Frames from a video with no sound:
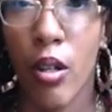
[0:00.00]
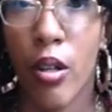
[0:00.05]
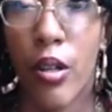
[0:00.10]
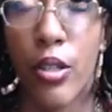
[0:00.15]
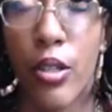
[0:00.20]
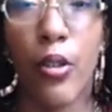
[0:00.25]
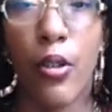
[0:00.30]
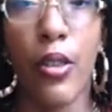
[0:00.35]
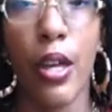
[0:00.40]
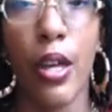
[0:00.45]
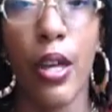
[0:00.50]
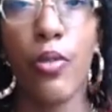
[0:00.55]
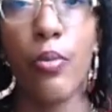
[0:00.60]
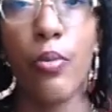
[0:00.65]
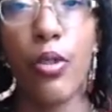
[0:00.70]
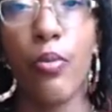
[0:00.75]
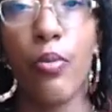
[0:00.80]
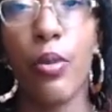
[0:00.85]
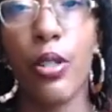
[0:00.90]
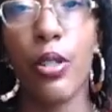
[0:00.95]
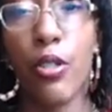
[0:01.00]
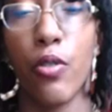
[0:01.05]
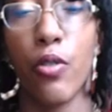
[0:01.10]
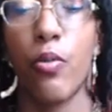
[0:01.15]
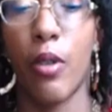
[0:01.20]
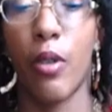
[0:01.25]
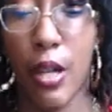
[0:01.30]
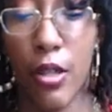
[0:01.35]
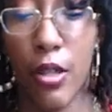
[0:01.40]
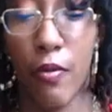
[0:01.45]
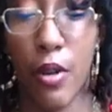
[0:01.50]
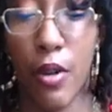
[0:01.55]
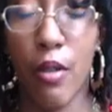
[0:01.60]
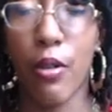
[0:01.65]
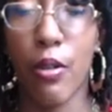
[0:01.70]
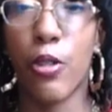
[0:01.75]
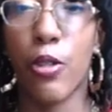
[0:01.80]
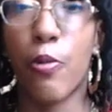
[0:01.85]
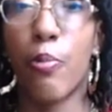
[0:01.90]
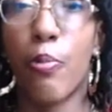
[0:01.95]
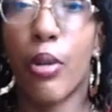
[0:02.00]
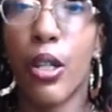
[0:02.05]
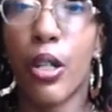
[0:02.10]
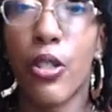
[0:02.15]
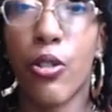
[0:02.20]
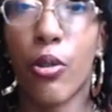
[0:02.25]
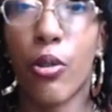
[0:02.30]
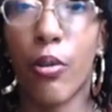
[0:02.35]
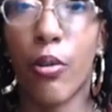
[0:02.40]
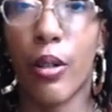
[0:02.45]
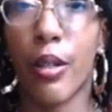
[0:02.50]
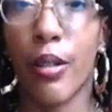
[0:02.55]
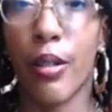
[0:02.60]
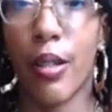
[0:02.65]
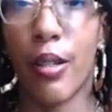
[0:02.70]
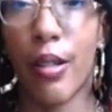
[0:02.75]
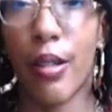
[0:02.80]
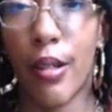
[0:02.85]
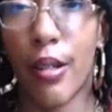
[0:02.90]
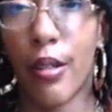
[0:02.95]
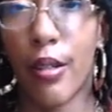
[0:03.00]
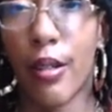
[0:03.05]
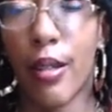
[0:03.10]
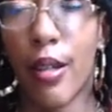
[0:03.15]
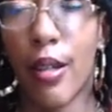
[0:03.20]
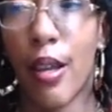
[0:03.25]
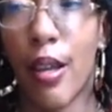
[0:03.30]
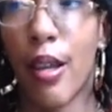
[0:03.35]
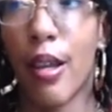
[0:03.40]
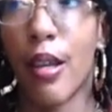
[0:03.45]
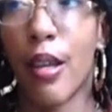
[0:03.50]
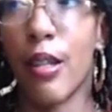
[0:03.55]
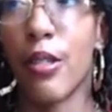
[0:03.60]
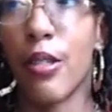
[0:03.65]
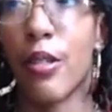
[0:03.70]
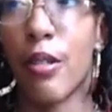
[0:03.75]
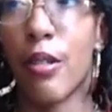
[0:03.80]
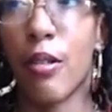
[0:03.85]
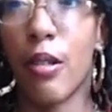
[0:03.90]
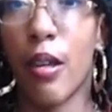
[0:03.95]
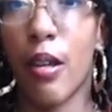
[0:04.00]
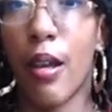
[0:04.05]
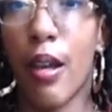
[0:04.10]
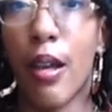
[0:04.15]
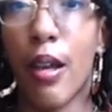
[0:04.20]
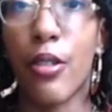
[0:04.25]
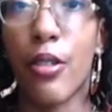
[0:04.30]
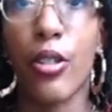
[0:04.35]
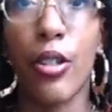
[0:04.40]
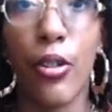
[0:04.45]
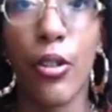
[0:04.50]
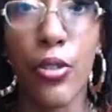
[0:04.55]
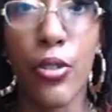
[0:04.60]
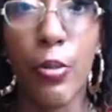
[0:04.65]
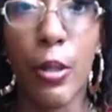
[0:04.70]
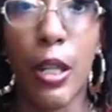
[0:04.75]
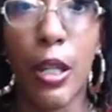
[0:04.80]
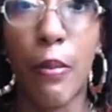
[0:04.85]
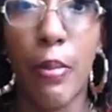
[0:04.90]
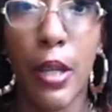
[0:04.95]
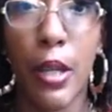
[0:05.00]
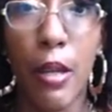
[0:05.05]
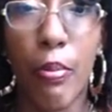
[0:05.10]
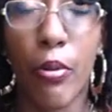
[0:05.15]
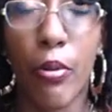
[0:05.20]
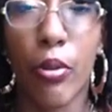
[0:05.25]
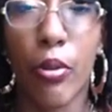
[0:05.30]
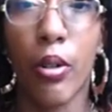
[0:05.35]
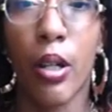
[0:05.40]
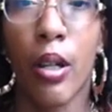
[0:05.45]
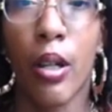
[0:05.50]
So that is one of the reasons why the virus spread so quickly in Italy and has killed so many people.